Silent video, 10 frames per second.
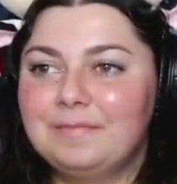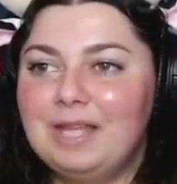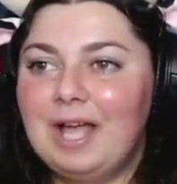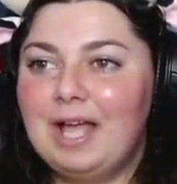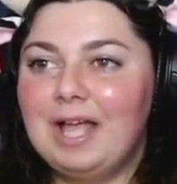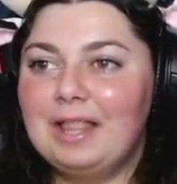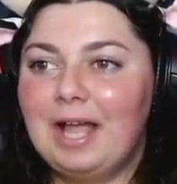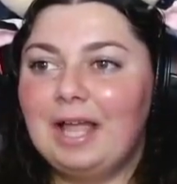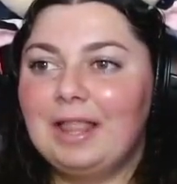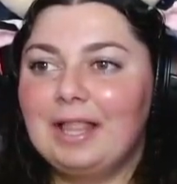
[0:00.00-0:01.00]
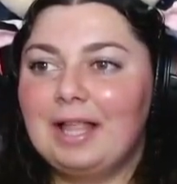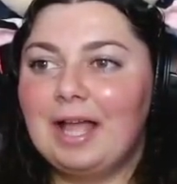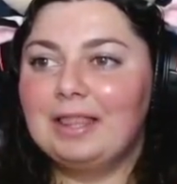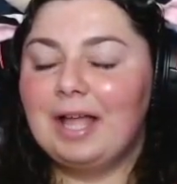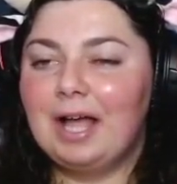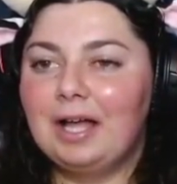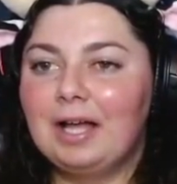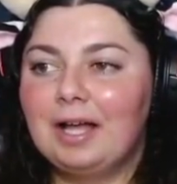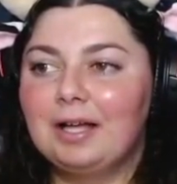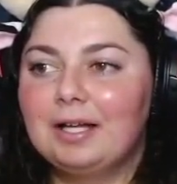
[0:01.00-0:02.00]
la, la, la, la.
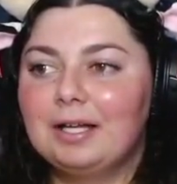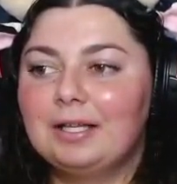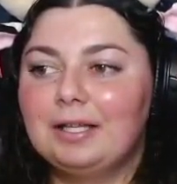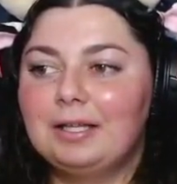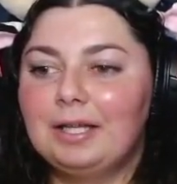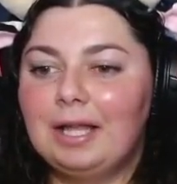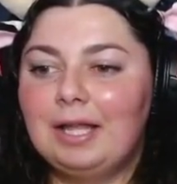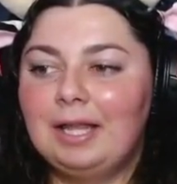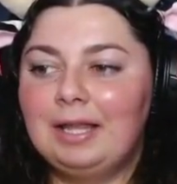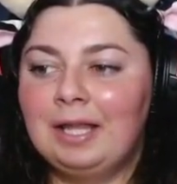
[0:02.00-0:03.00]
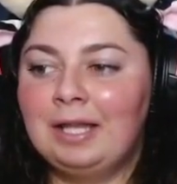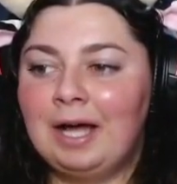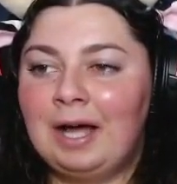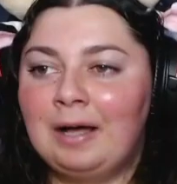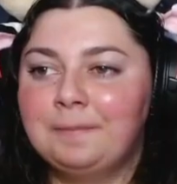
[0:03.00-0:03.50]
La, la, la.